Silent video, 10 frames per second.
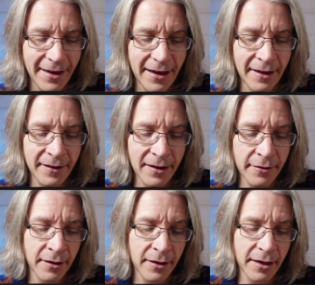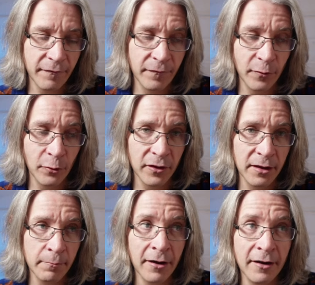And the other for
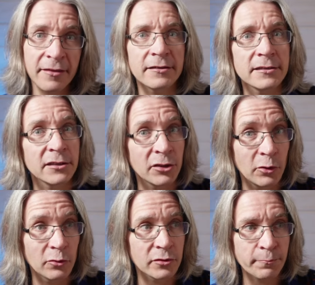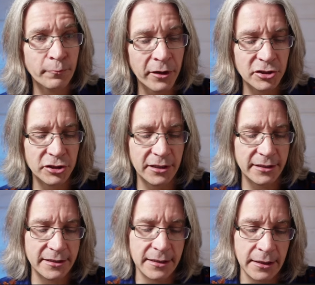the Python to Google
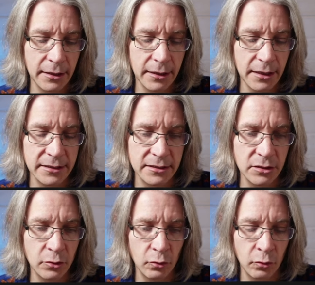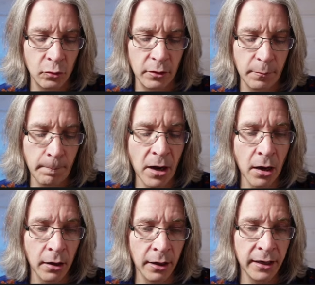Spreadsheets thing is called
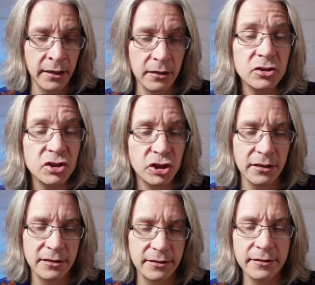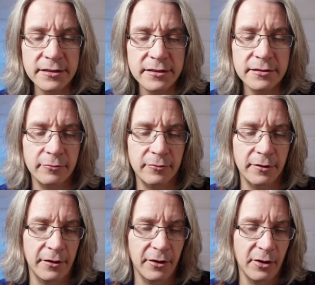PyGSheets,
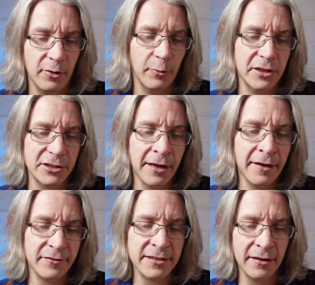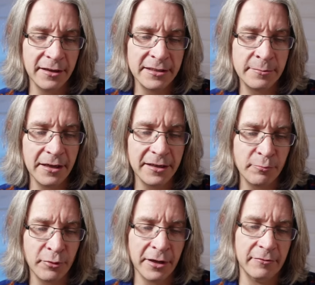which I have decided is
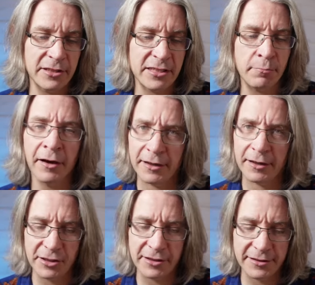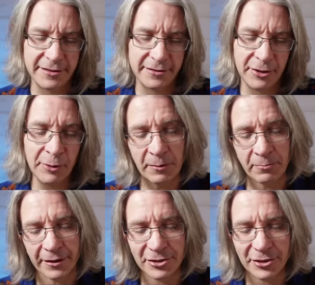pronounced PyGSheets, could be
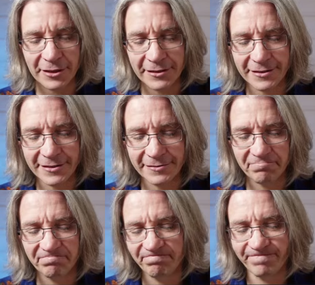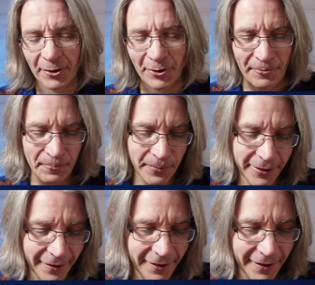Pig Sheets, don't know.
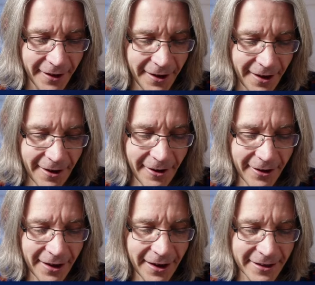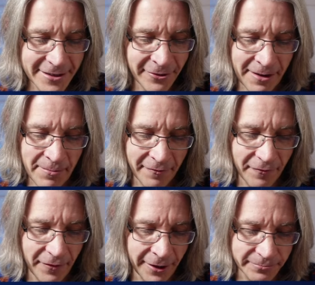Okay, let's create a main
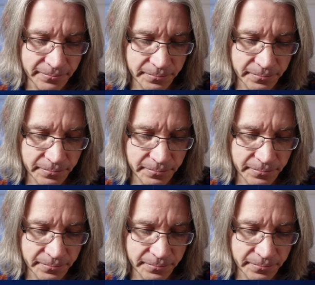file.